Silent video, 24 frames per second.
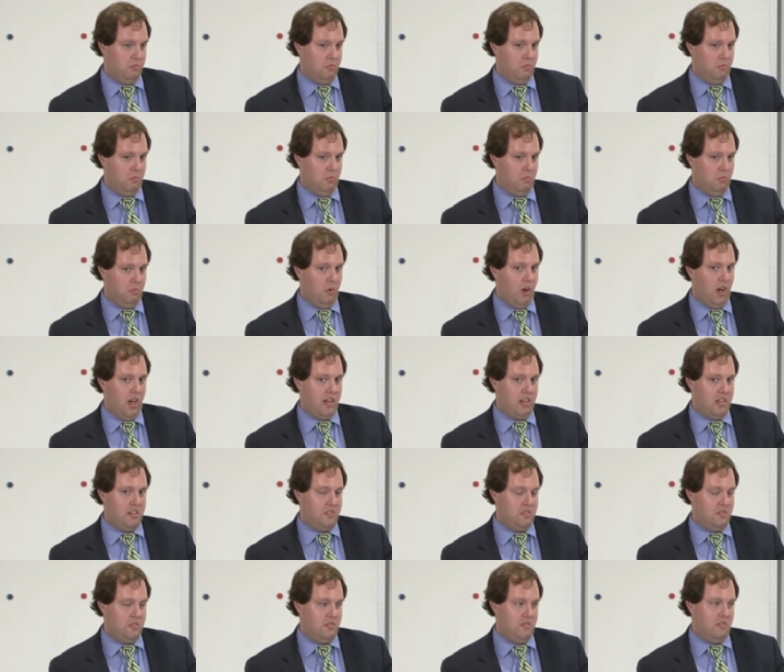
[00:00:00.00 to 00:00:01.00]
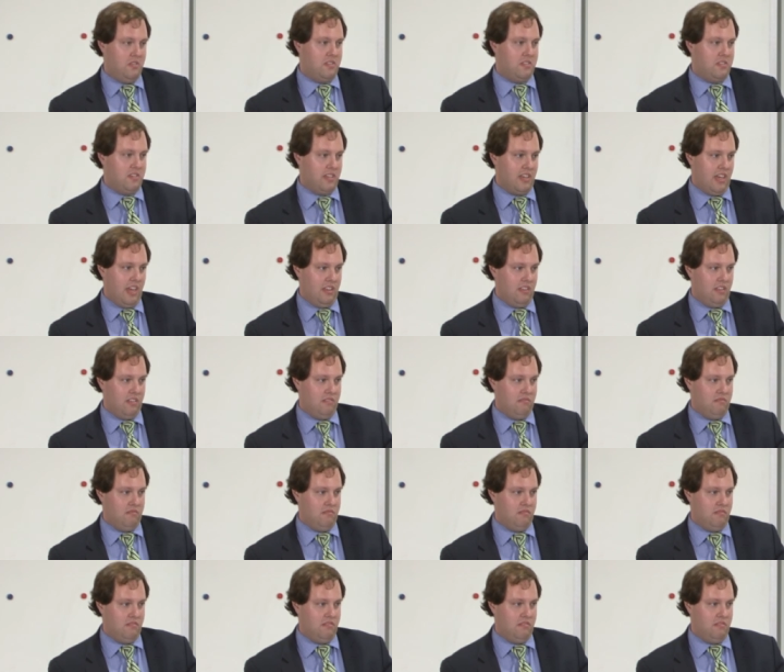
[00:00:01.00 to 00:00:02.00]
why did you do this to Galen?
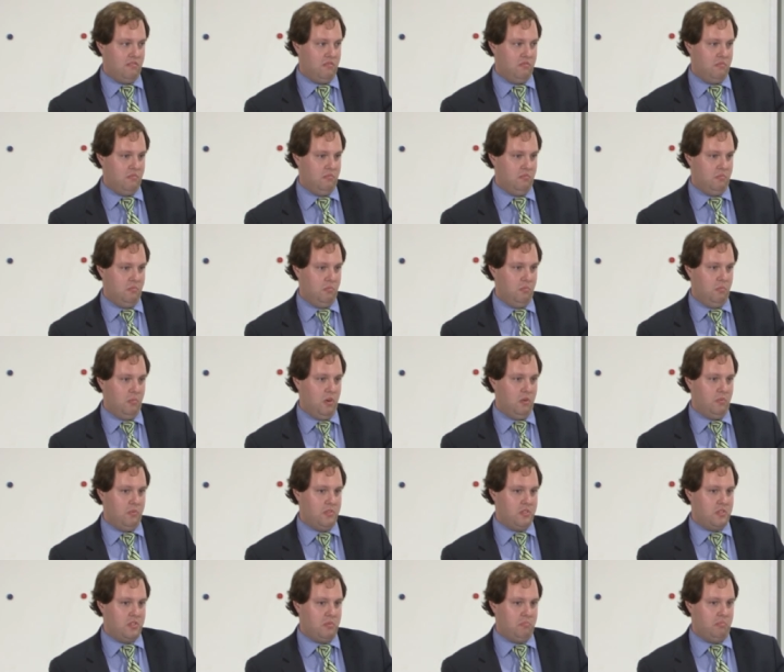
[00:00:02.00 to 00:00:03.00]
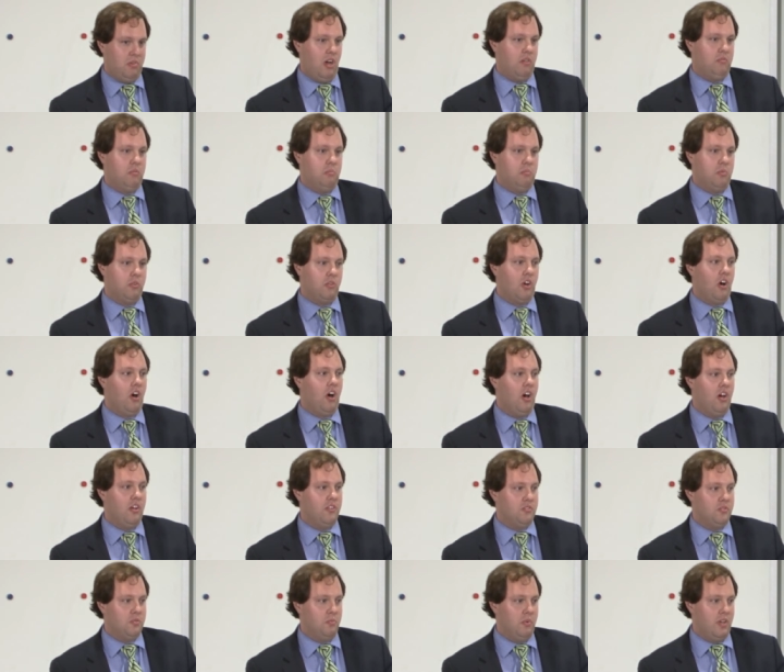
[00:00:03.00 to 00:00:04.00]
What was the probable
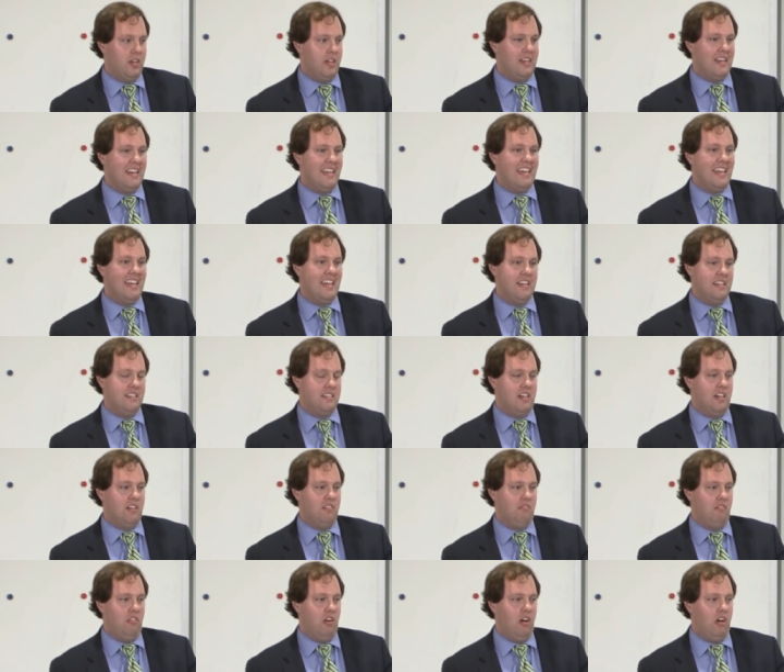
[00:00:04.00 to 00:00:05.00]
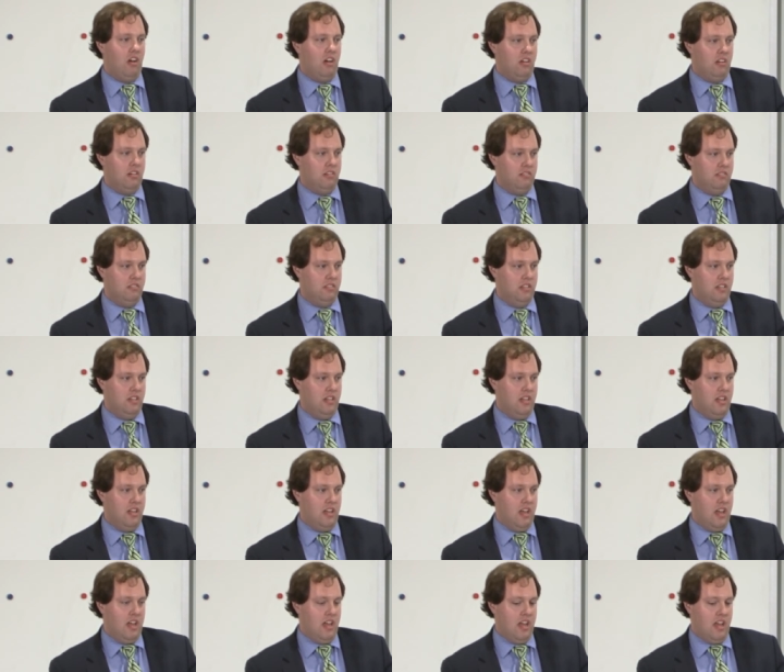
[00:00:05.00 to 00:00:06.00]
cause? What had he done wrong?
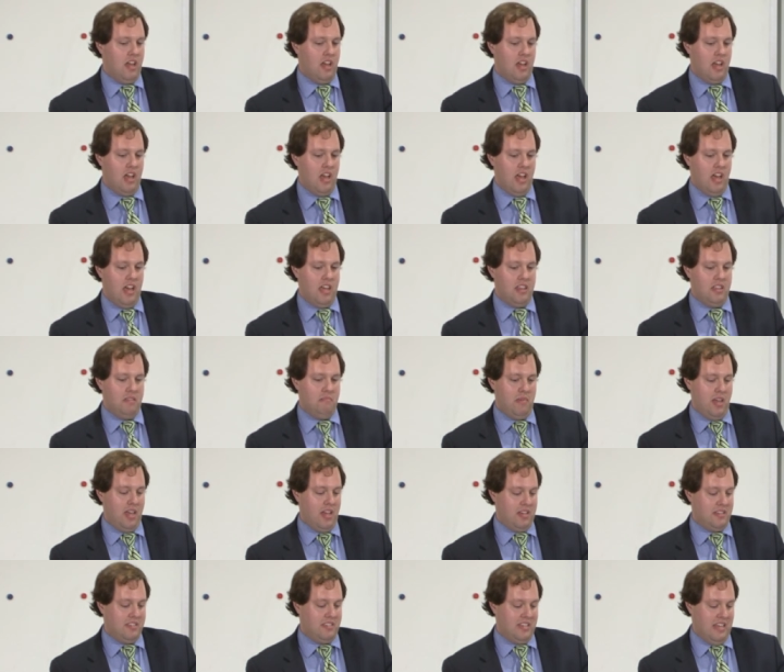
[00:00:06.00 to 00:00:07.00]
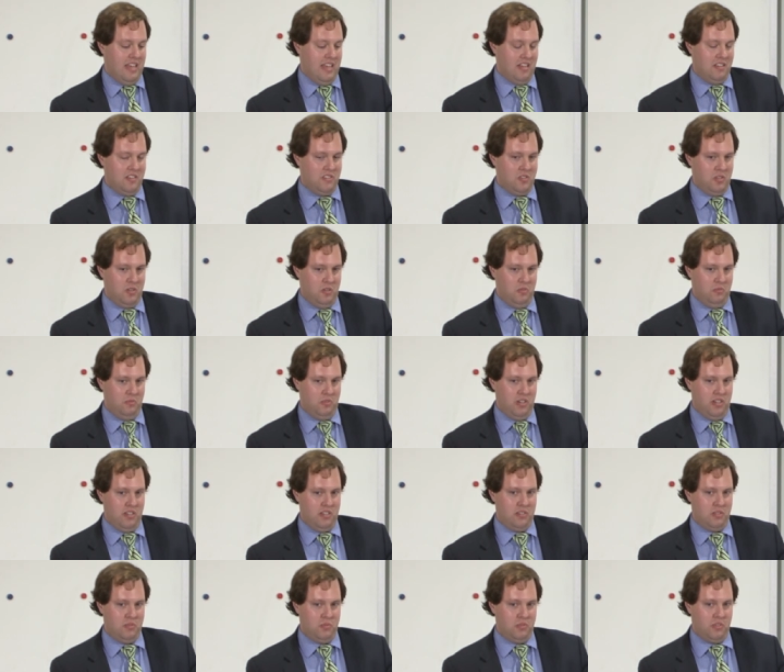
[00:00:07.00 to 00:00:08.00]
And the man's answer
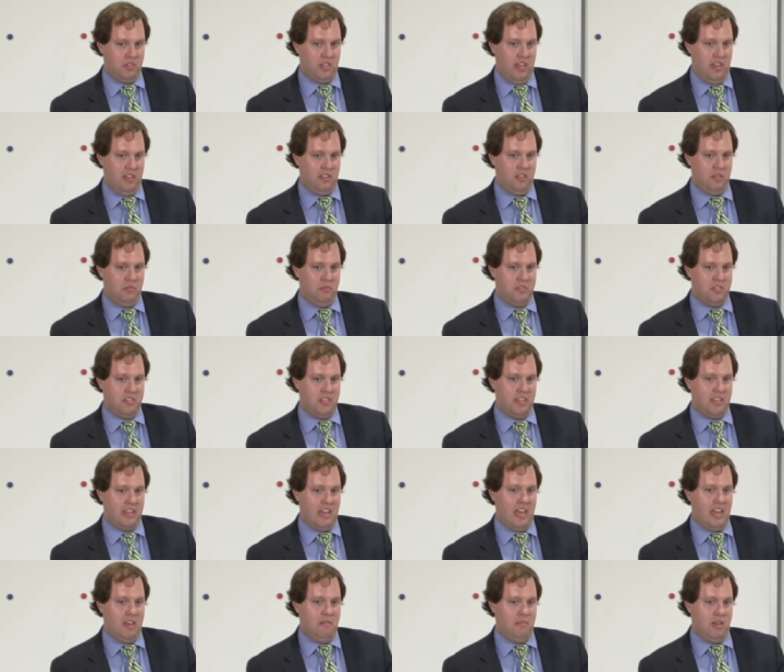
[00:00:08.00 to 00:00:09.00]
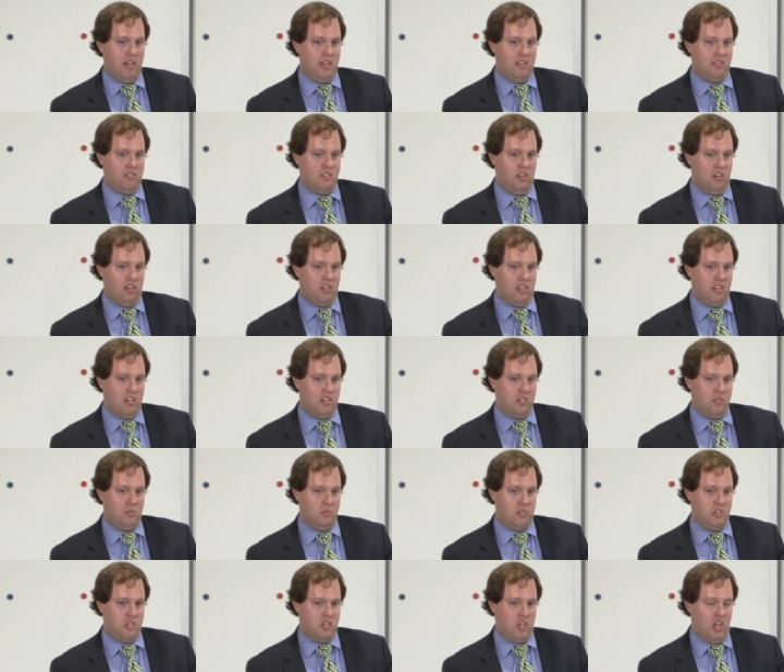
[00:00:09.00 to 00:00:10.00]
was, well, Galen was a gay man talking
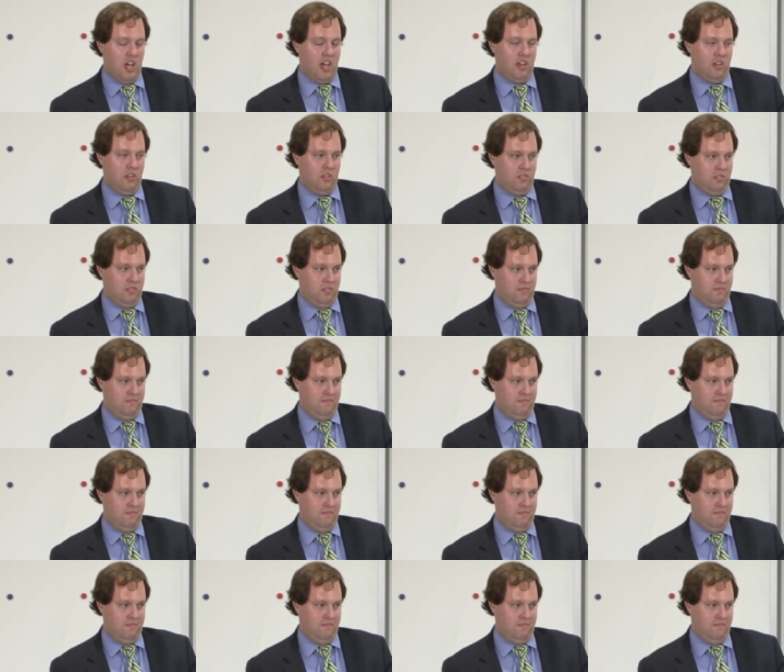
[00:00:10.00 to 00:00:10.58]
to a child.